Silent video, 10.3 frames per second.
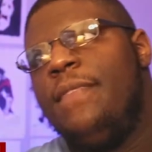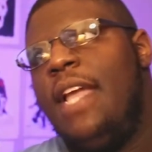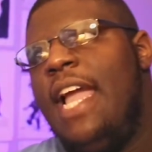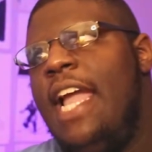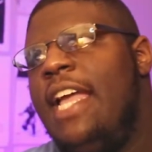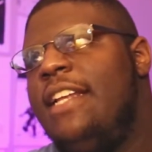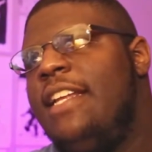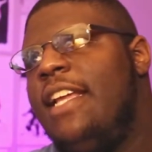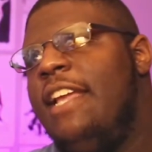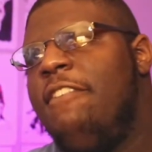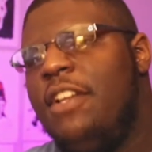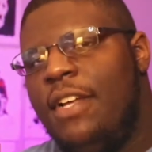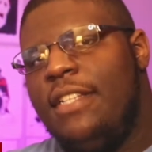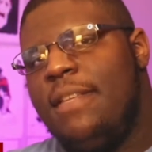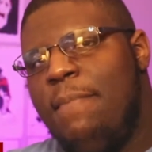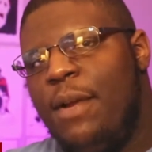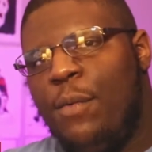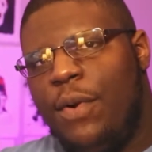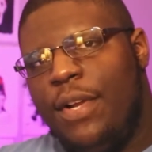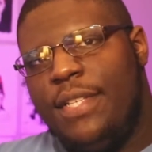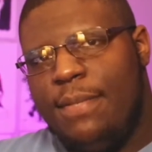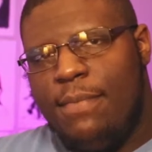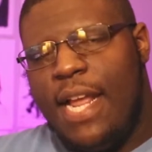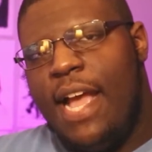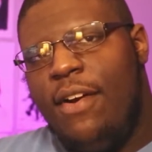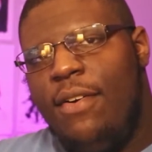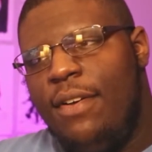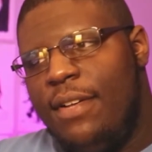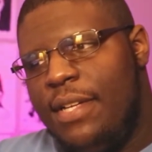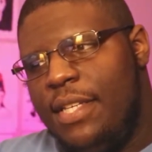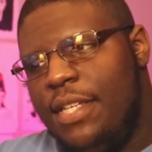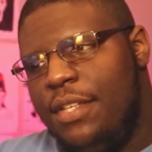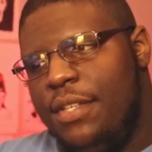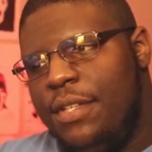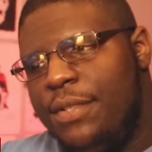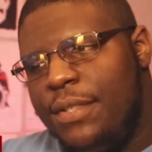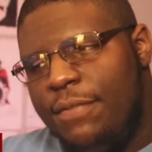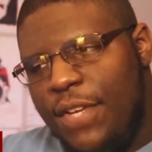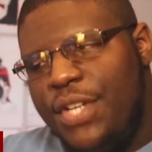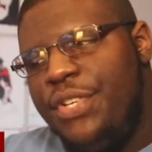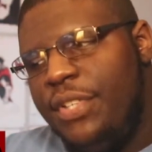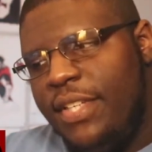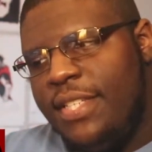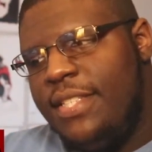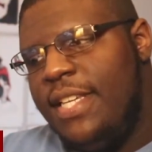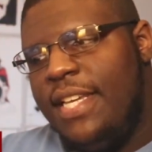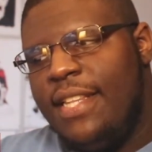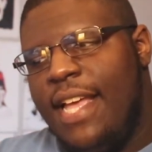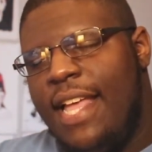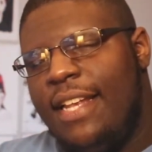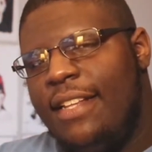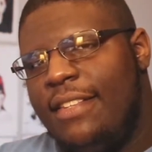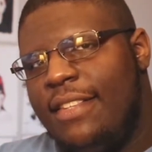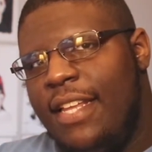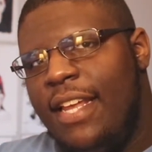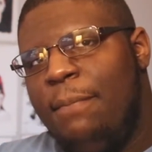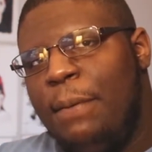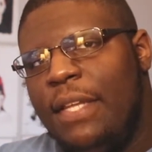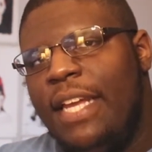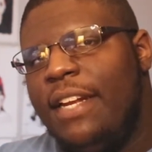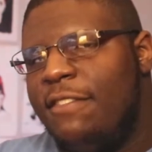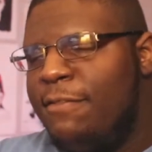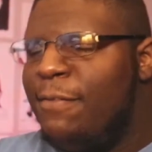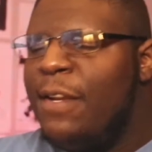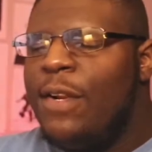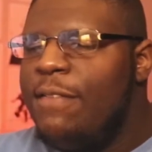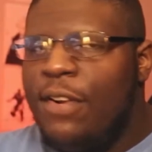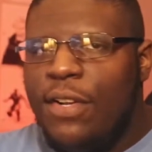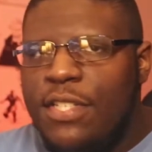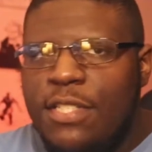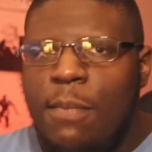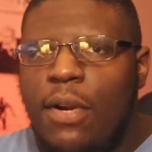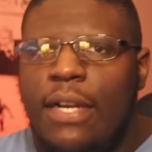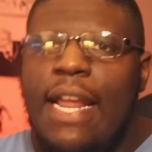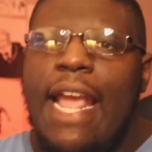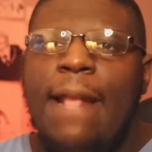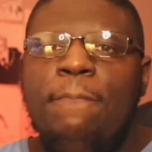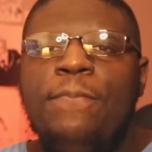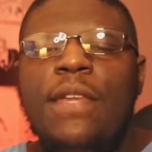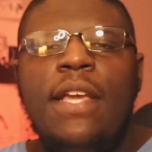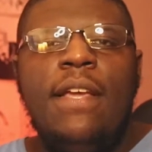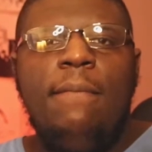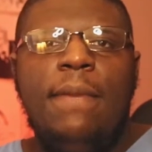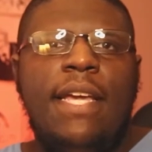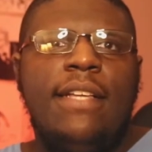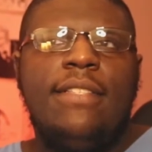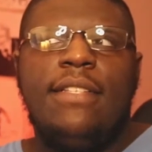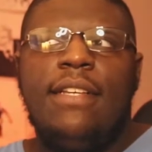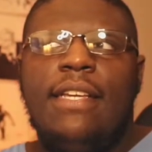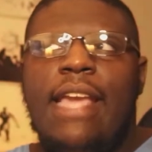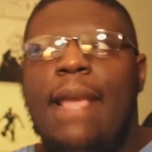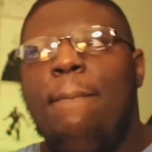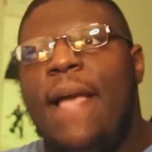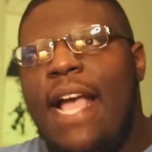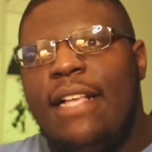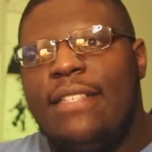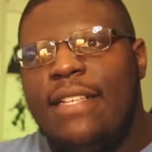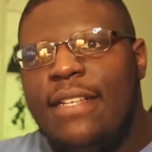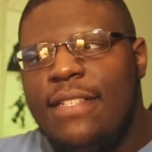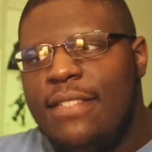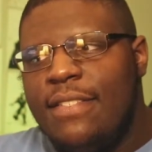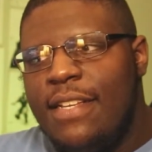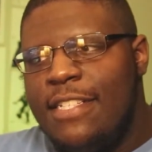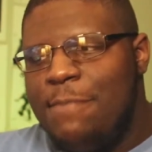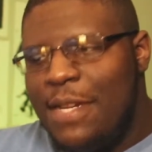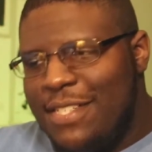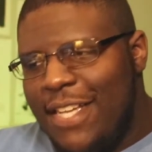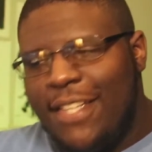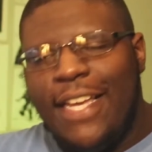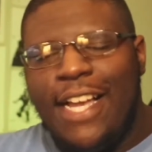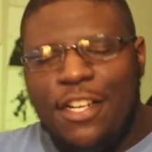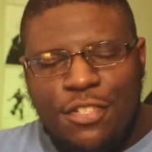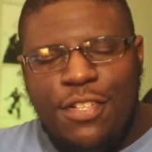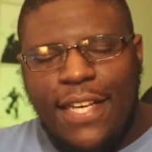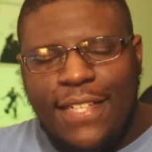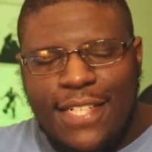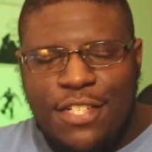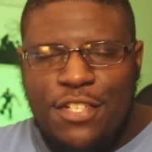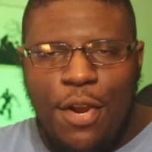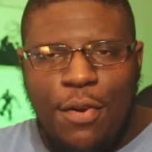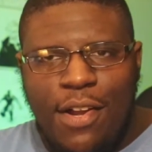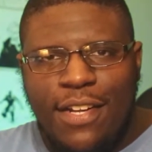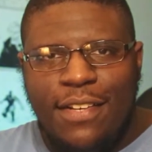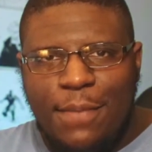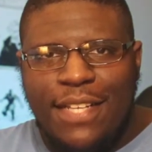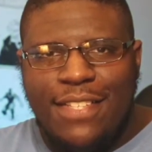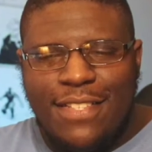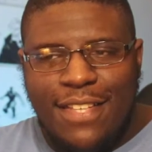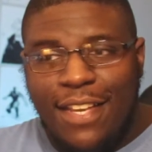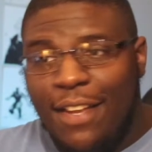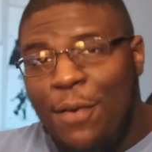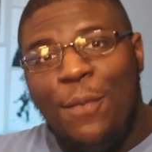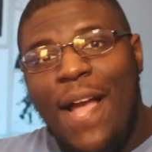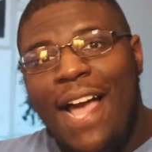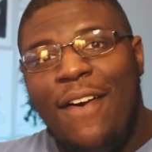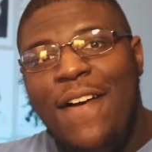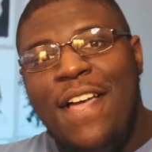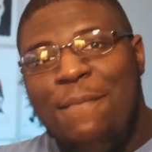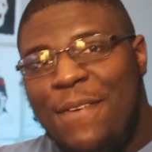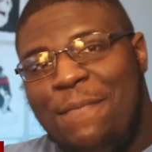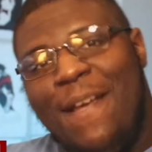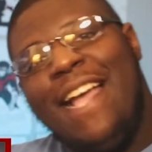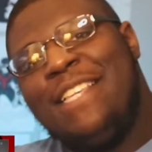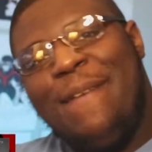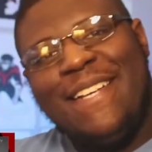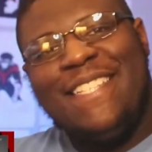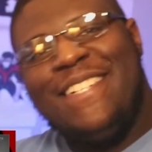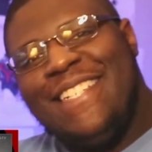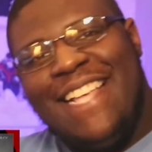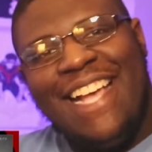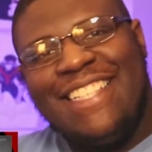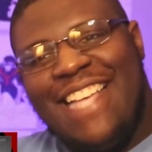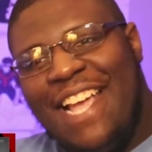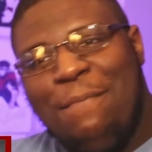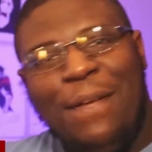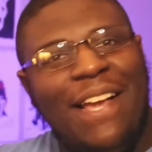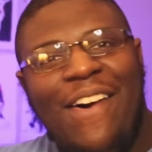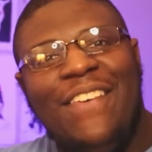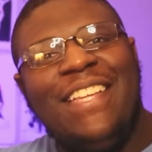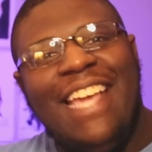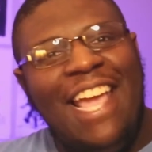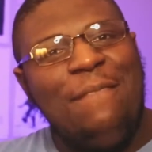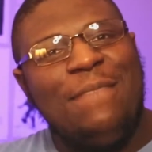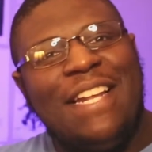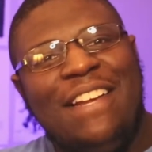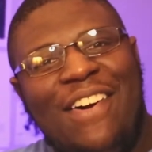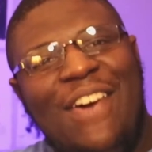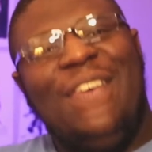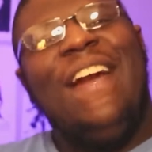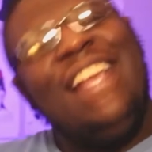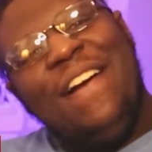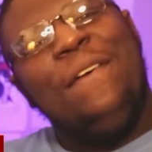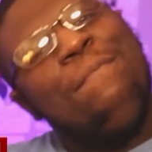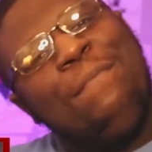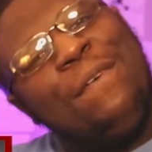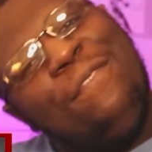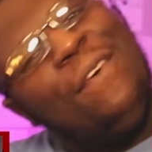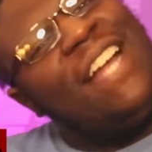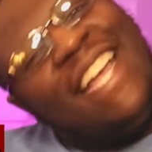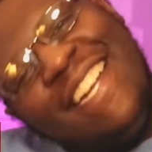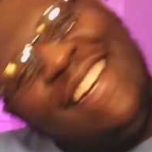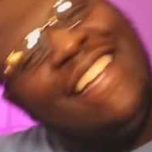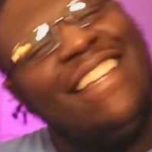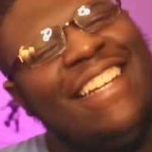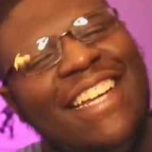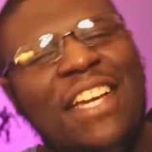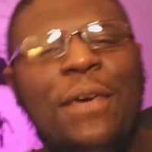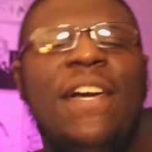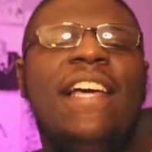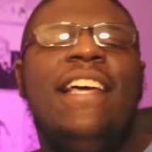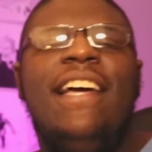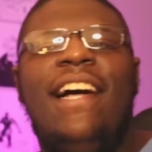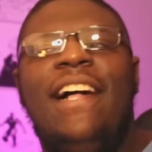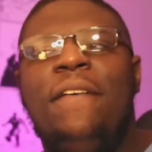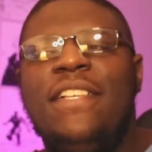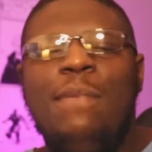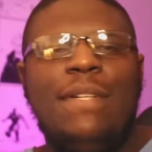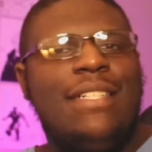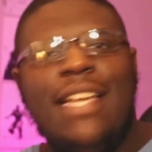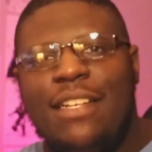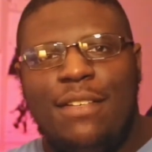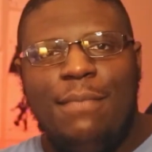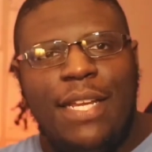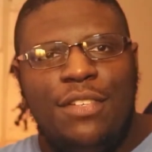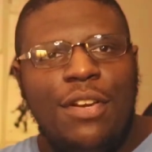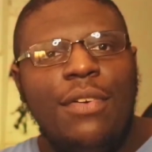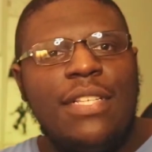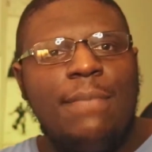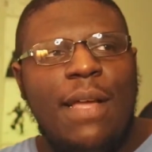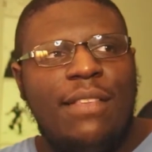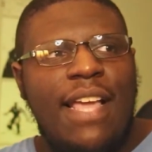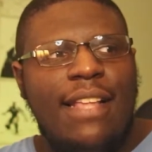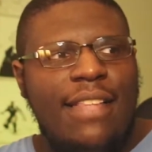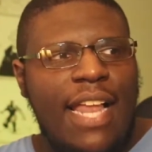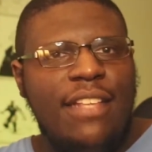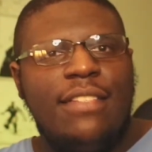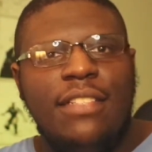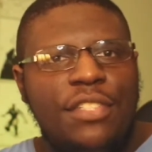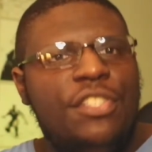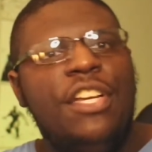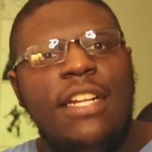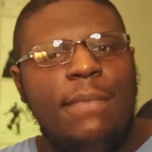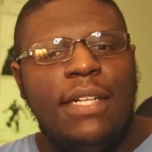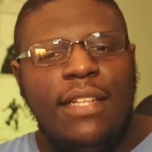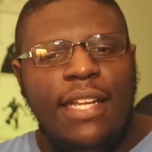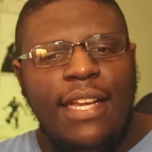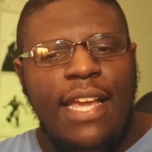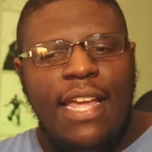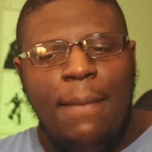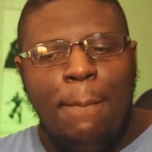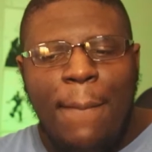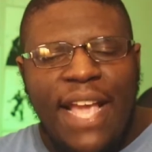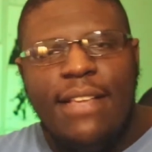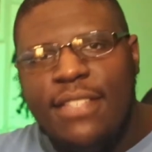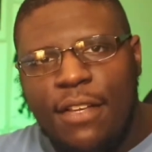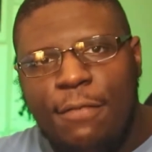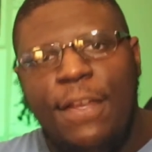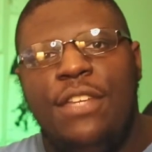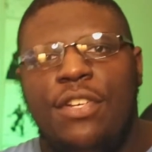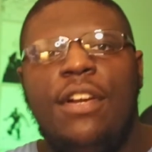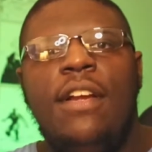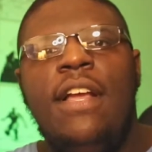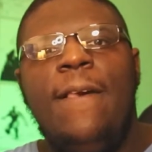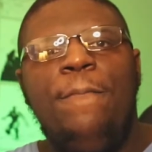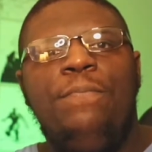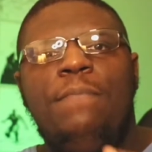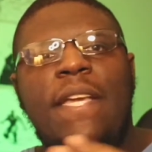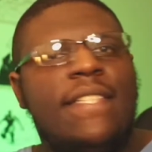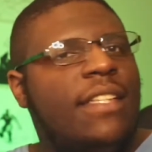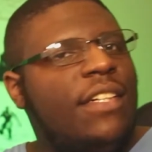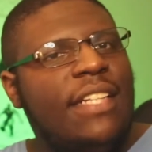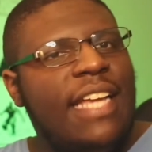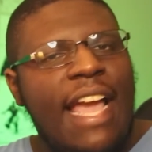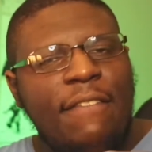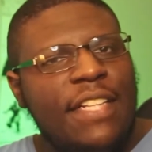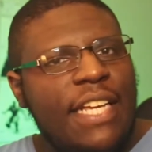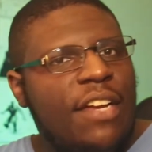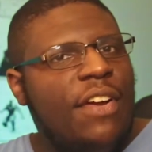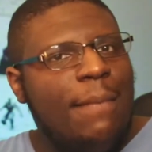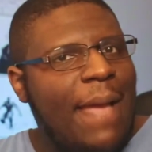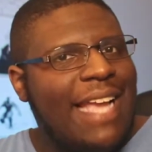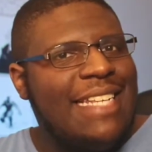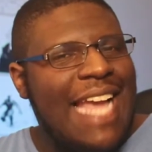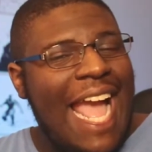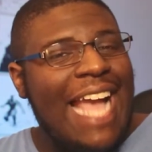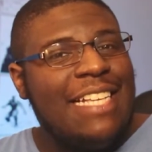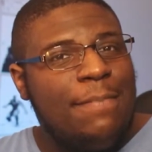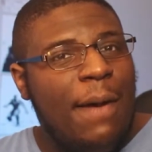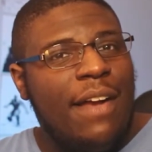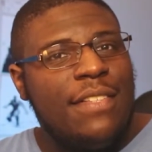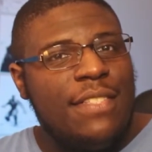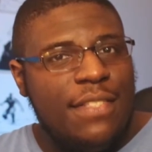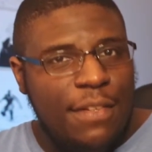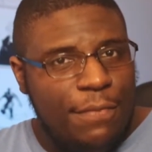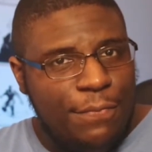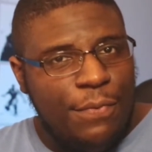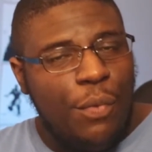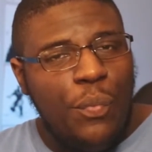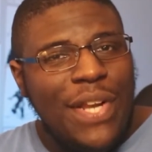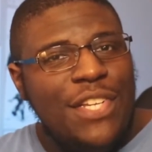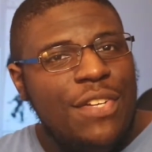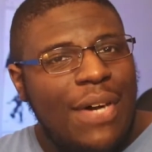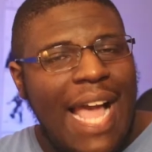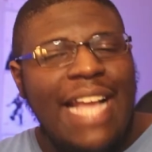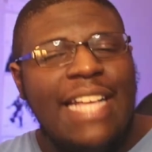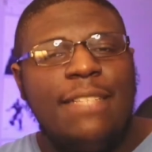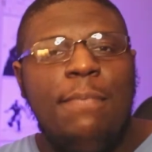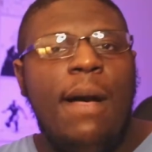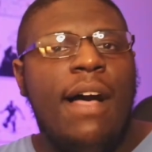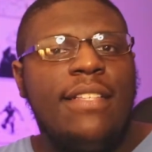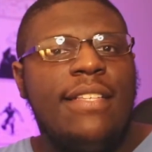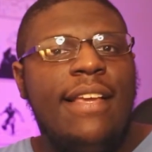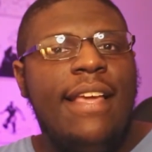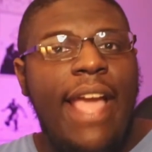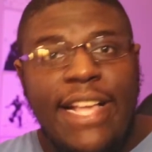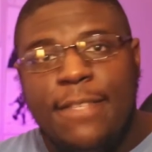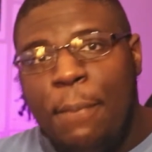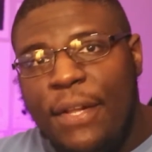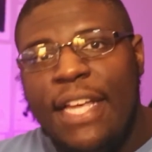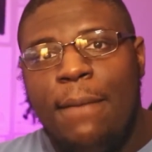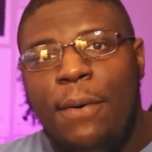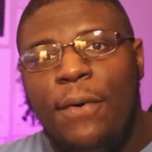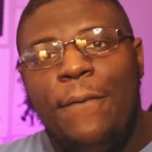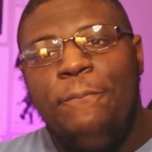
And even though it's a bit worrisome now, you'll eventually see that they played a very, very smart game. Because Game Pass is as much as I like I like to joke on it because it's like, oh wow, with my Xbox Series X, I can play all the games that I already owned beforehand and nothing new. Uh, as much as I make jokes about that, that is legitimately an amazing feature. Because literally everything going back to Xbox, the original Xbox, is playable.